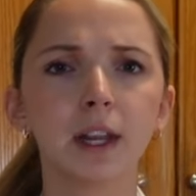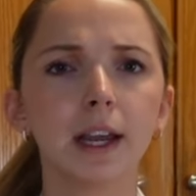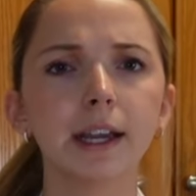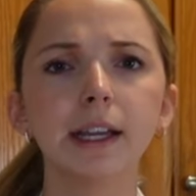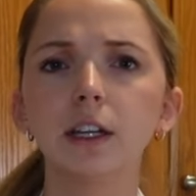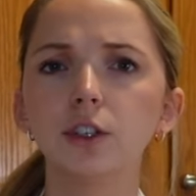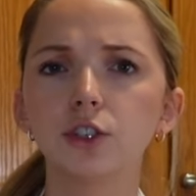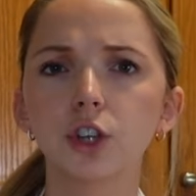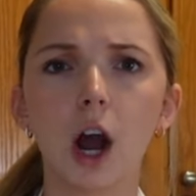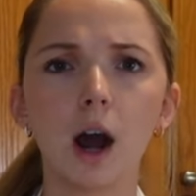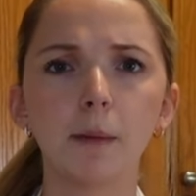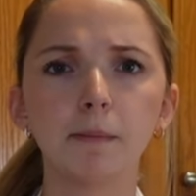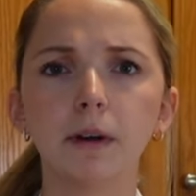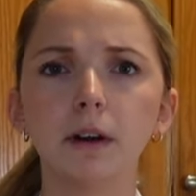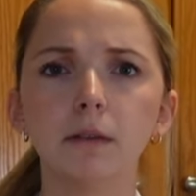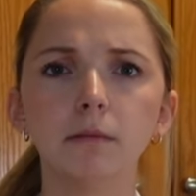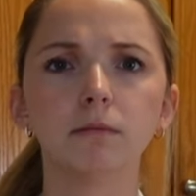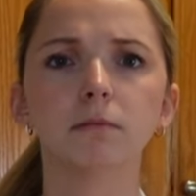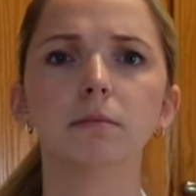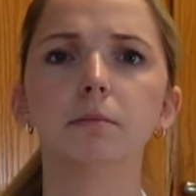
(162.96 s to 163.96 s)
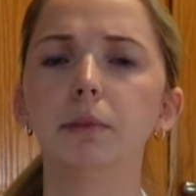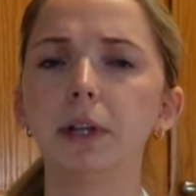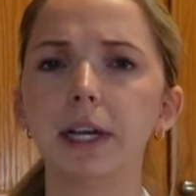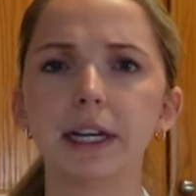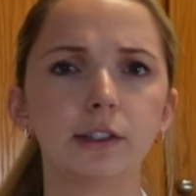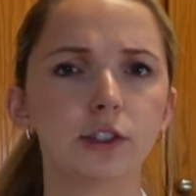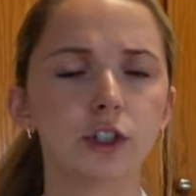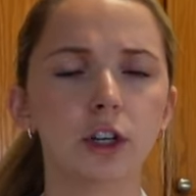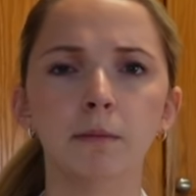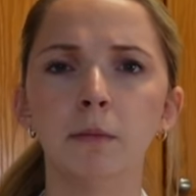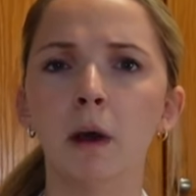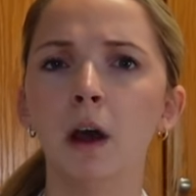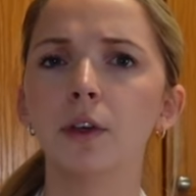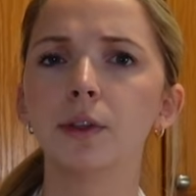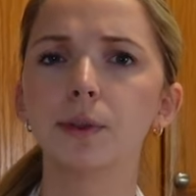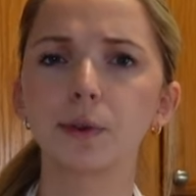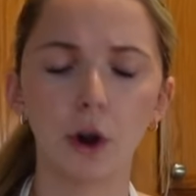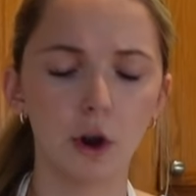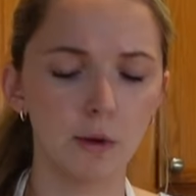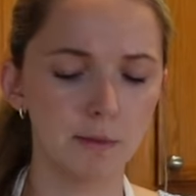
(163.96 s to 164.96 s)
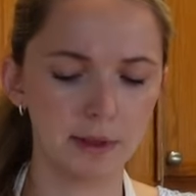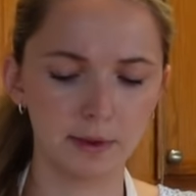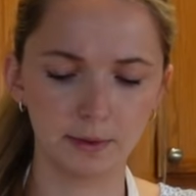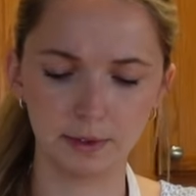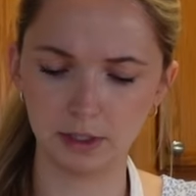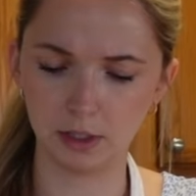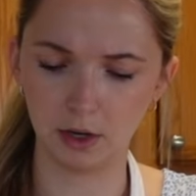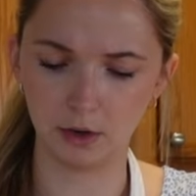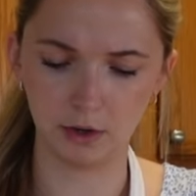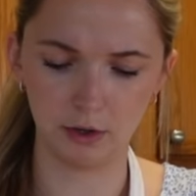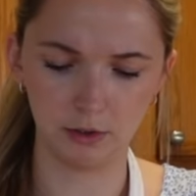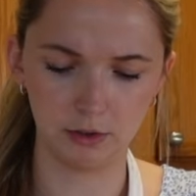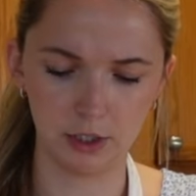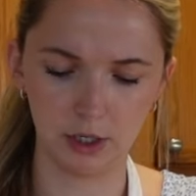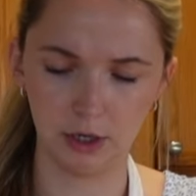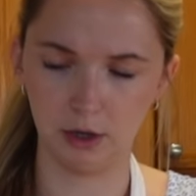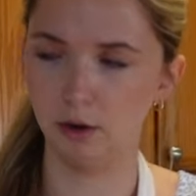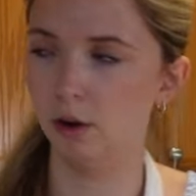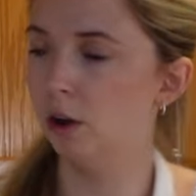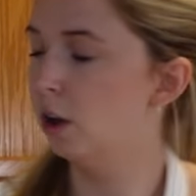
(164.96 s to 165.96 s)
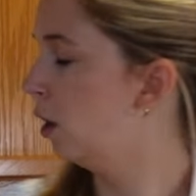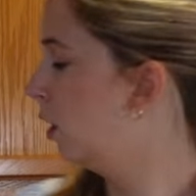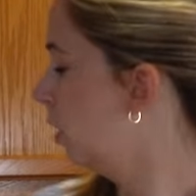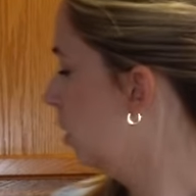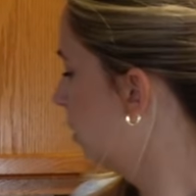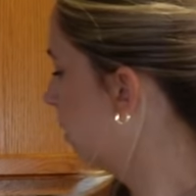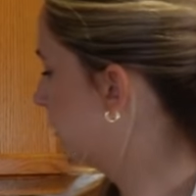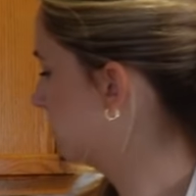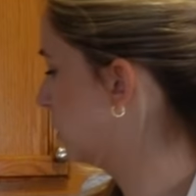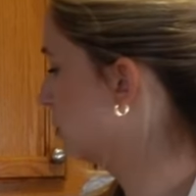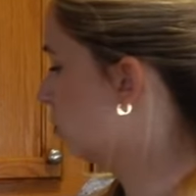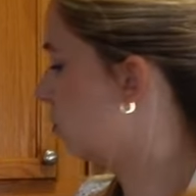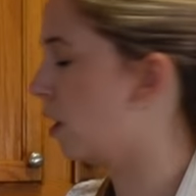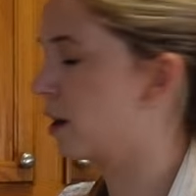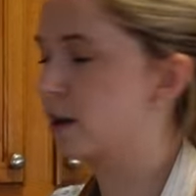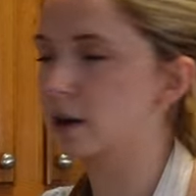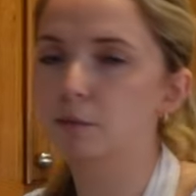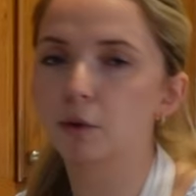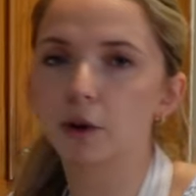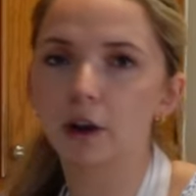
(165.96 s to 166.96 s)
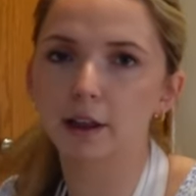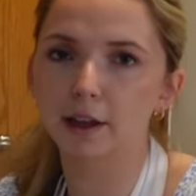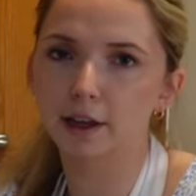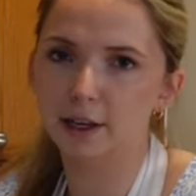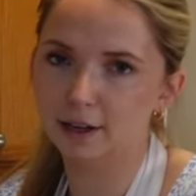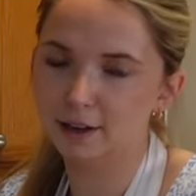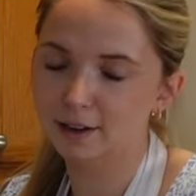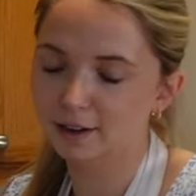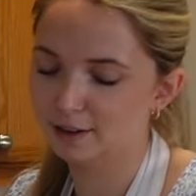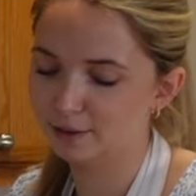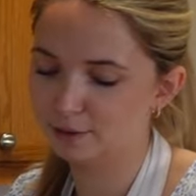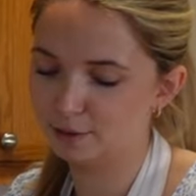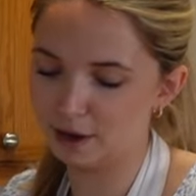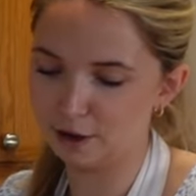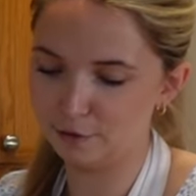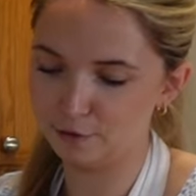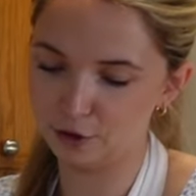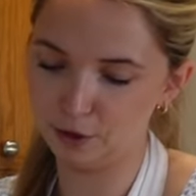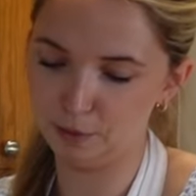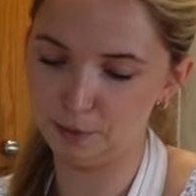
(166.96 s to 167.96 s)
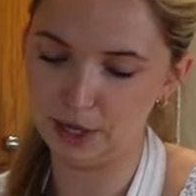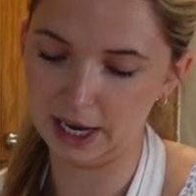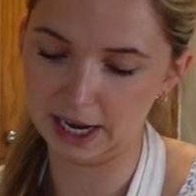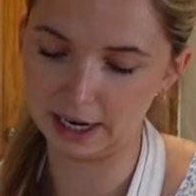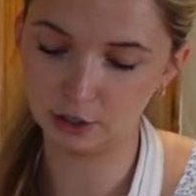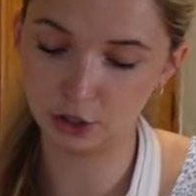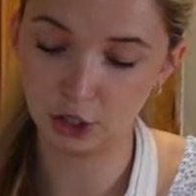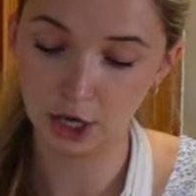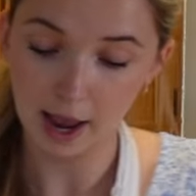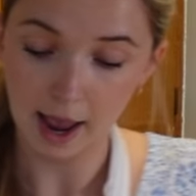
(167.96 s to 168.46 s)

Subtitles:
you can chop them, blanch them, throw them in the risotto too. There's some water boiling, ready for the blanch.